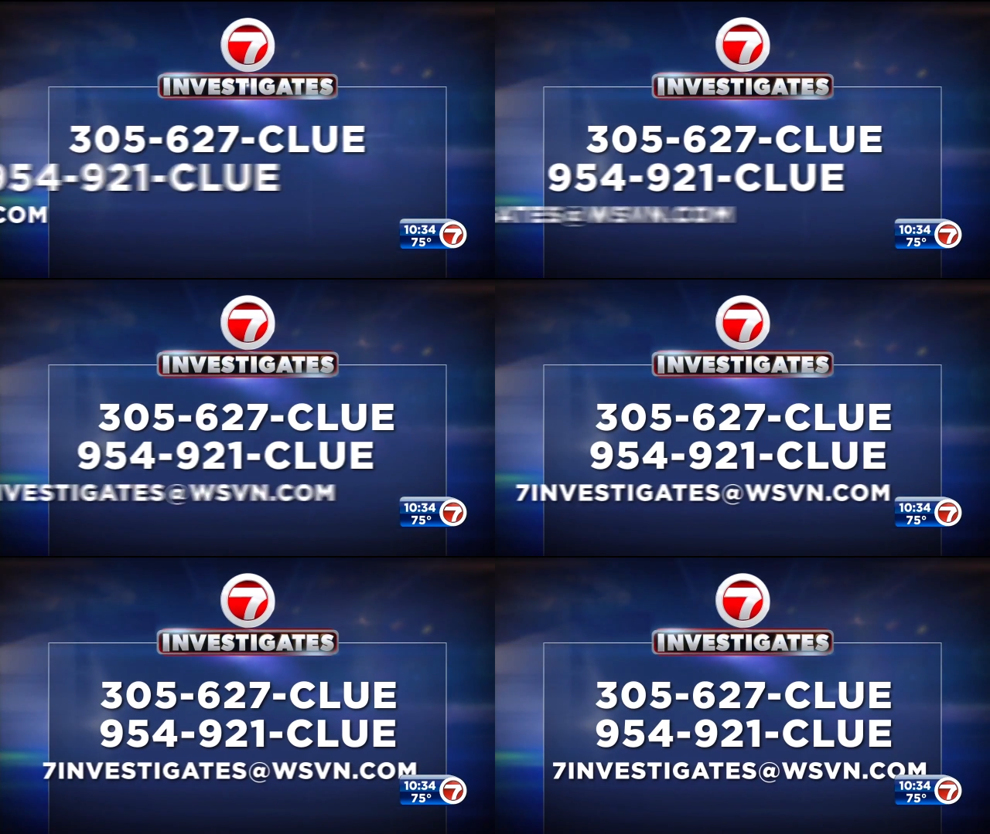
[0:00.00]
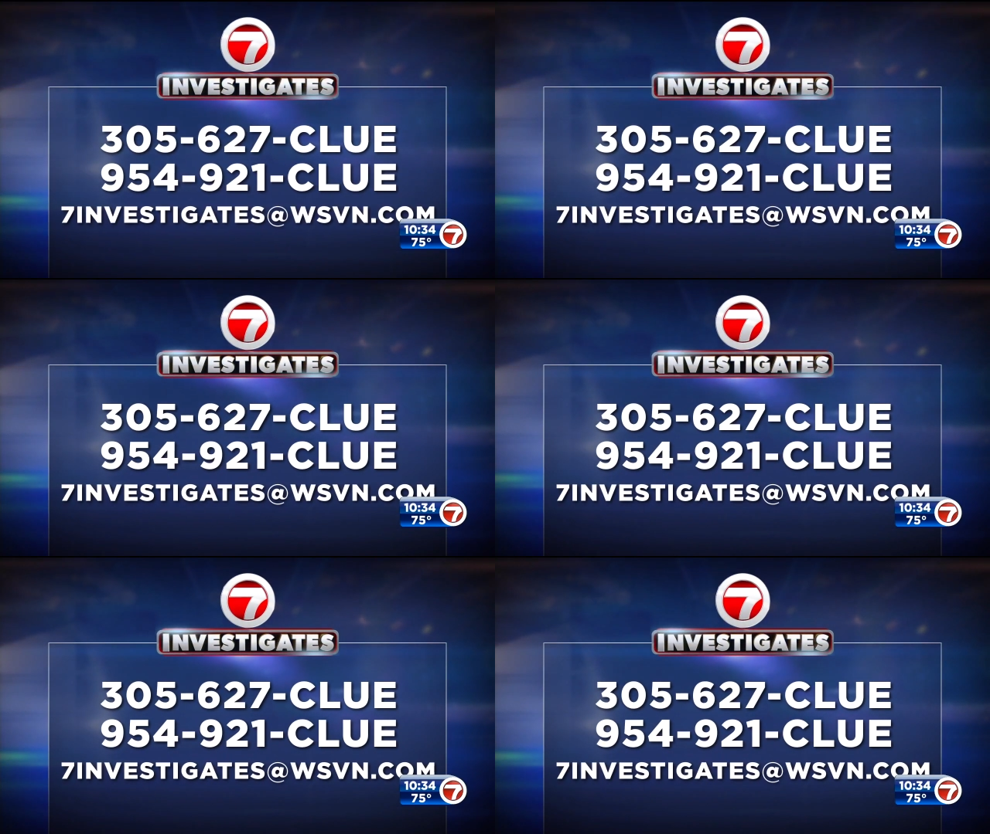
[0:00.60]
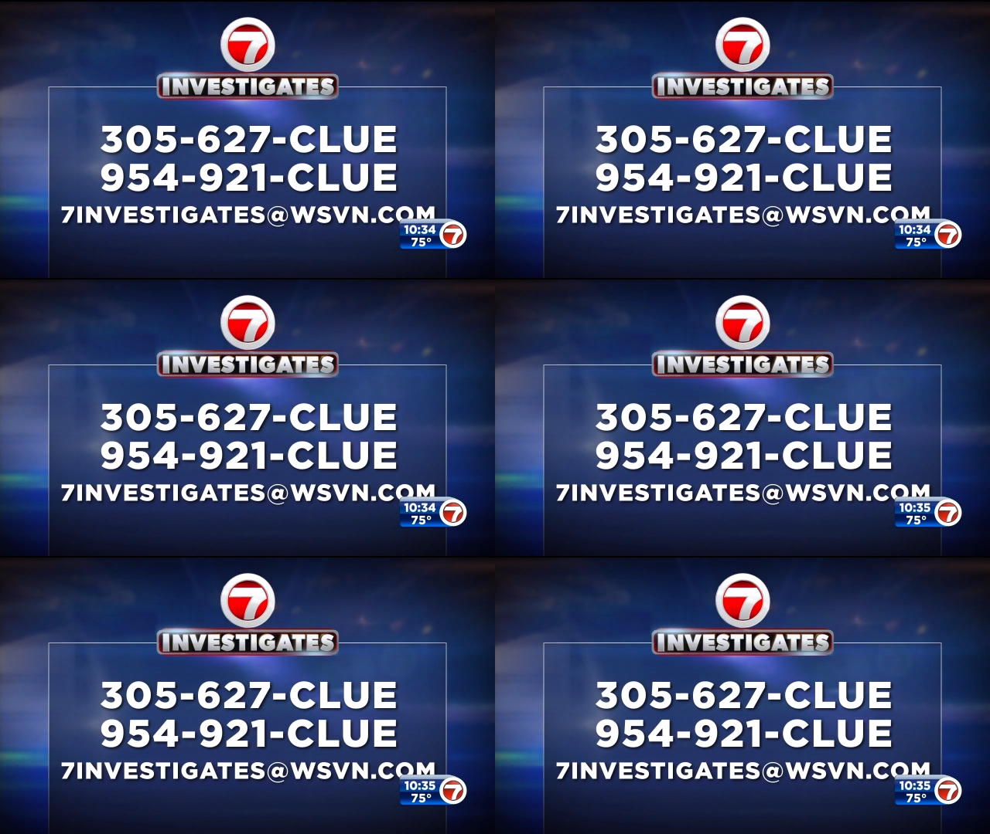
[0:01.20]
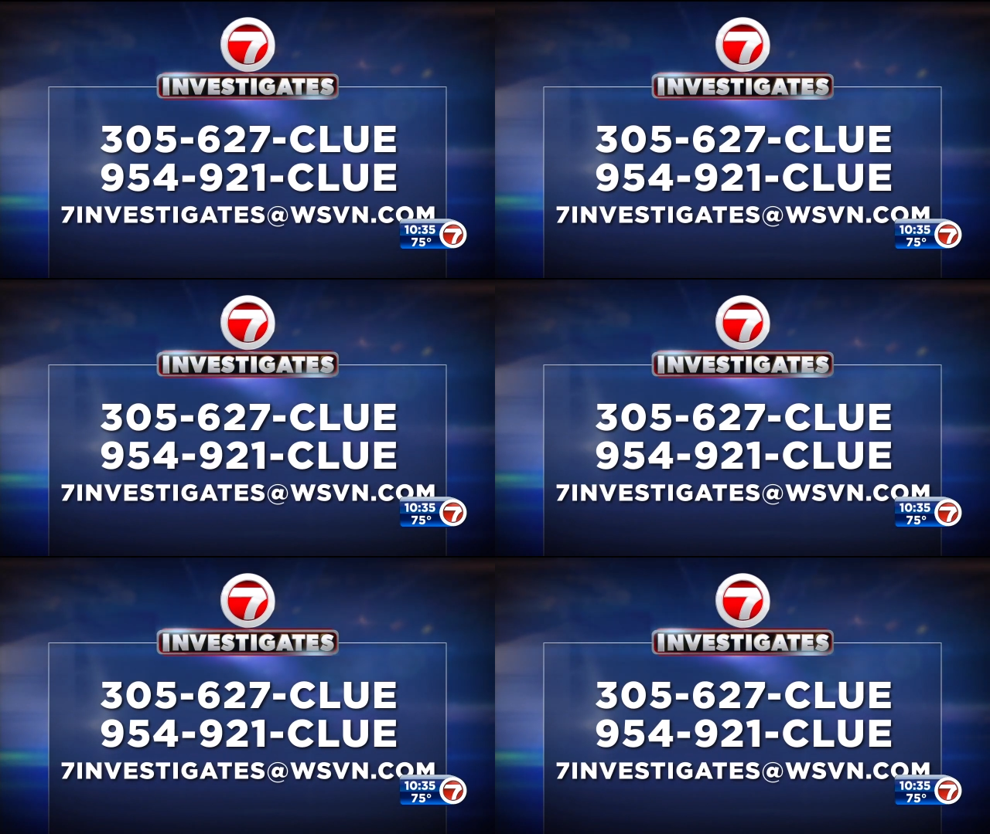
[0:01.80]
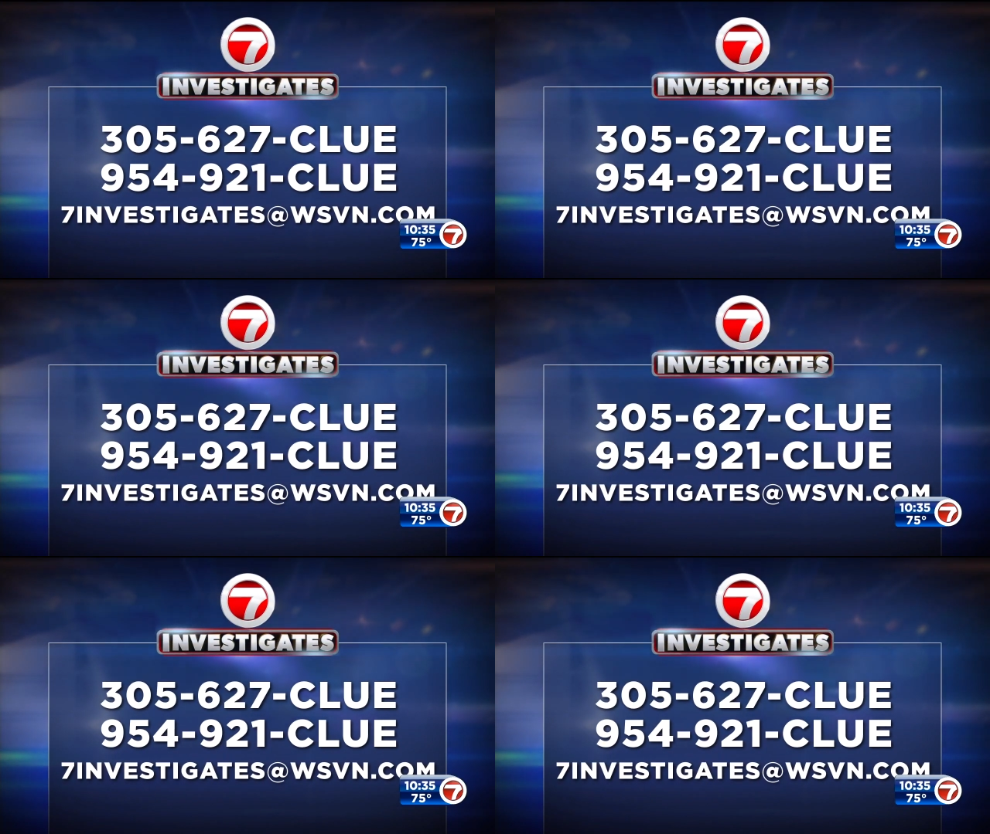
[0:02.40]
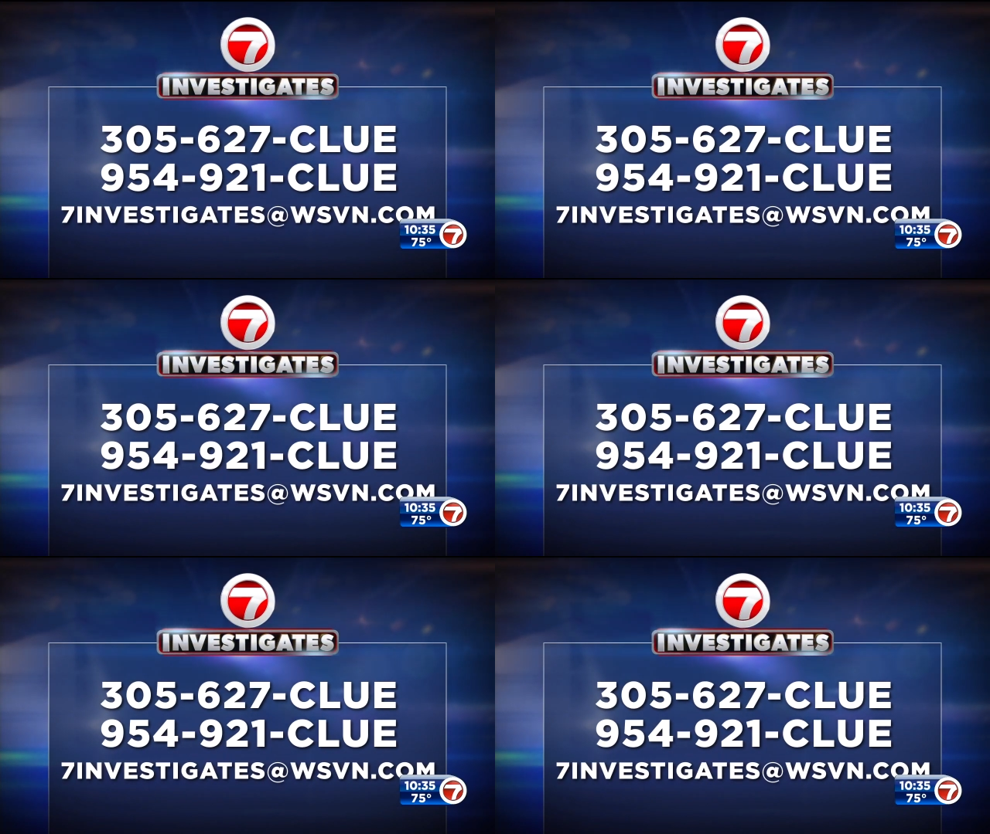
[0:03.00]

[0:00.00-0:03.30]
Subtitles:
[unreadable: no face in view]